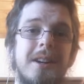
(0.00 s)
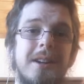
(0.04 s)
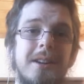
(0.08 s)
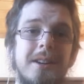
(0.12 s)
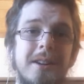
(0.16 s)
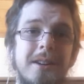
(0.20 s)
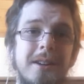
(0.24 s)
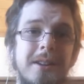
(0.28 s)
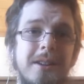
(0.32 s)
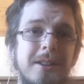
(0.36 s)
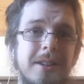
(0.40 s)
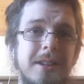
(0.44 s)
I,
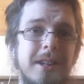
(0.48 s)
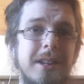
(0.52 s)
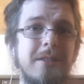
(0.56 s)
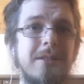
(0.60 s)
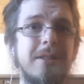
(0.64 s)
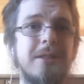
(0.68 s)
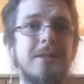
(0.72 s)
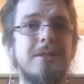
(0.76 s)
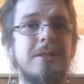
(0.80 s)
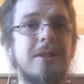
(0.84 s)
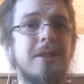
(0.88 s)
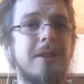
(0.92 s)
am gonna give
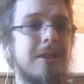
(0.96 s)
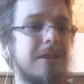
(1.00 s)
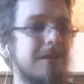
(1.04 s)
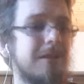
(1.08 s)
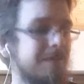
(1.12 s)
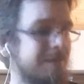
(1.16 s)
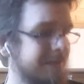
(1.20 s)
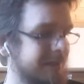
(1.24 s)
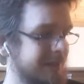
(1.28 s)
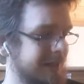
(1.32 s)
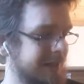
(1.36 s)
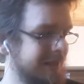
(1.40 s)
it to her.
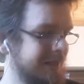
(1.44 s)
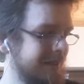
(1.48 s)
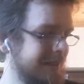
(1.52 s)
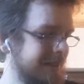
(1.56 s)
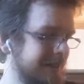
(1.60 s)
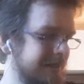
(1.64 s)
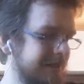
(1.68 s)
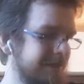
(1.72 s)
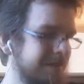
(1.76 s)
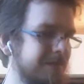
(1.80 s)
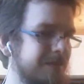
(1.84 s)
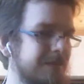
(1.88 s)

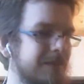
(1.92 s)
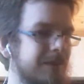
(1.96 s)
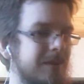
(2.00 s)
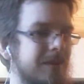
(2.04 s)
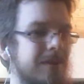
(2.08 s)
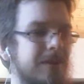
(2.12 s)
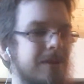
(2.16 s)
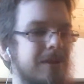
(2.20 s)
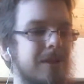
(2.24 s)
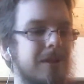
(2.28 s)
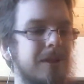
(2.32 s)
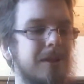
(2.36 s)

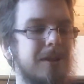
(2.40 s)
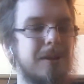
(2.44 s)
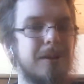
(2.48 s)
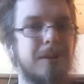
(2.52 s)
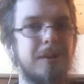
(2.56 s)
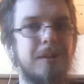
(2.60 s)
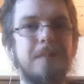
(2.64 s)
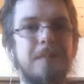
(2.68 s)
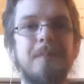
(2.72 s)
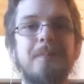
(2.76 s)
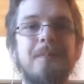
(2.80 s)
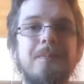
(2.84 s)

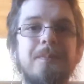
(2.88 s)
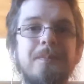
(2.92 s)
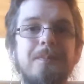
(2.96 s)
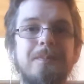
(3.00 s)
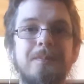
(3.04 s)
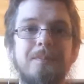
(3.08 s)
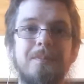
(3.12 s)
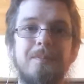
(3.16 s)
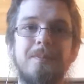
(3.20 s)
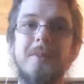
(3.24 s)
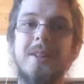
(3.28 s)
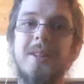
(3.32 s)
So
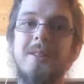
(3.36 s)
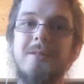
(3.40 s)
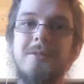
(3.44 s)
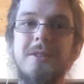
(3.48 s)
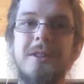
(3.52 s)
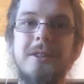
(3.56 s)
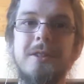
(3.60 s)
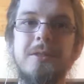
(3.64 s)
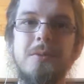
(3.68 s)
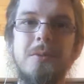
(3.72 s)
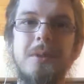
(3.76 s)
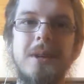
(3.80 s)

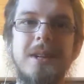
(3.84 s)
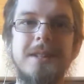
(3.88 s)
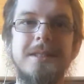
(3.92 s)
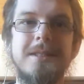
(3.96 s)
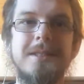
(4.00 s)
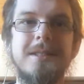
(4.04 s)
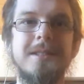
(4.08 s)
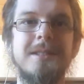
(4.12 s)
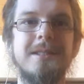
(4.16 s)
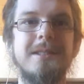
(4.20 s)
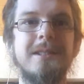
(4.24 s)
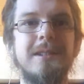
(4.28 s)
try to
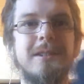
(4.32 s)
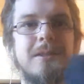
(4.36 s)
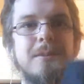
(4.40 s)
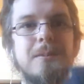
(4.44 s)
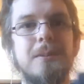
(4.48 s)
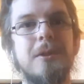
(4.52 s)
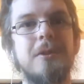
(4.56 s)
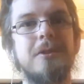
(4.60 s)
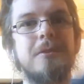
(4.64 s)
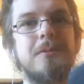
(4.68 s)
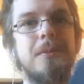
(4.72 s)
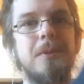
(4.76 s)
waste as little
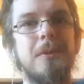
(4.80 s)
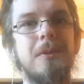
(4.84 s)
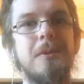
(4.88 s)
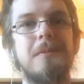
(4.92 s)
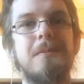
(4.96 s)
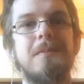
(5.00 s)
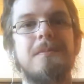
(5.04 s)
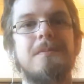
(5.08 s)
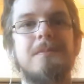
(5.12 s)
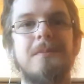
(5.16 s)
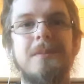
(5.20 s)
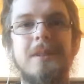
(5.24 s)
as possible.
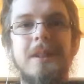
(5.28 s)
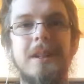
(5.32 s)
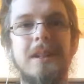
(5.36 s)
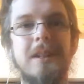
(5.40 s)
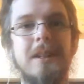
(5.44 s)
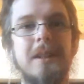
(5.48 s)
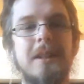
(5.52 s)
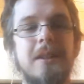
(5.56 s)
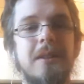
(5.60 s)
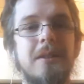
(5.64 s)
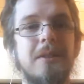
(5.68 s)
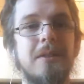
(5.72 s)

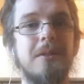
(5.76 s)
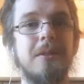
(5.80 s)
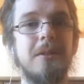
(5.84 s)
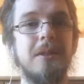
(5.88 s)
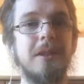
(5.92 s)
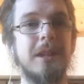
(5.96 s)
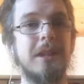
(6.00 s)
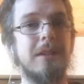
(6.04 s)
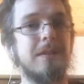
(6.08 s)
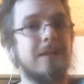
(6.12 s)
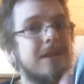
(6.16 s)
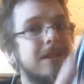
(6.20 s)
I'm not
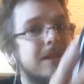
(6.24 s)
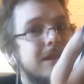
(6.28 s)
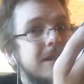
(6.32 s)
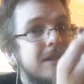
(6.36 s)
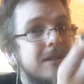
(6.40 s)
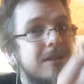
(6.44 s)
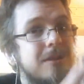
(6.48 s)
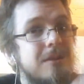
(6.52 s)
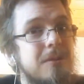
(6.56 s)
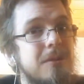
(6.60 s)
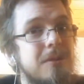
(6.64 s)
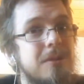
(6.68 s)
gonna give this
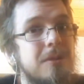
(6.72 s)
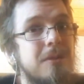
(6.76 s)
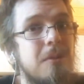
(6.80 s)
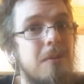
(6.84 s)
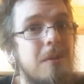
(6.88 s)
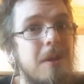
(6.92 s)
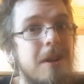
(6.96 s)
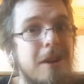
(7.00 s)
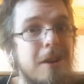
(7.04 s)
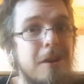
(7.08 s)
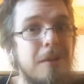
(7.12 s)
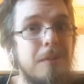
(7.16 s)
to someone to
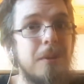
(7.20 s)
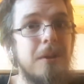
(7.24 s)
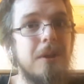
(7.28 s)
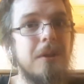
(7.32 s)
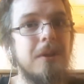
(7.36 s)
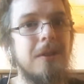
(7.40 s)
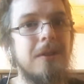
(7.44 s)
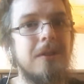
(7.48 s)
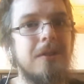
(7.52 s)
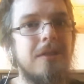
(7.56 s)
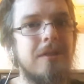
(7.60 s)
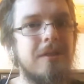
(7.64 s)
wear
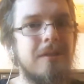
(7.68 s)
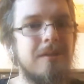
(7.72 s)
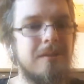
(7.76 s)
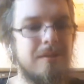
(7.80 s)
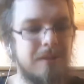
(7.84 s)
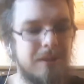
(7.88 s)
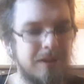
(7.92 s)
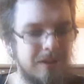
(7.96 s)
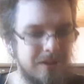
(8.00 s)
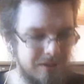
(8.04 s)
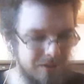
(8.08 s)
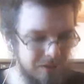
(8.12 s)
because
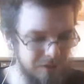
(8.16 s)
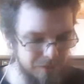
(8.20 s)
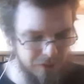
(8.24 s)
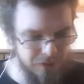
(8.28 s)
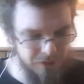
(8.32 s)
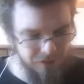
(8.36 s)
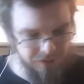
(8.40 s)
it's all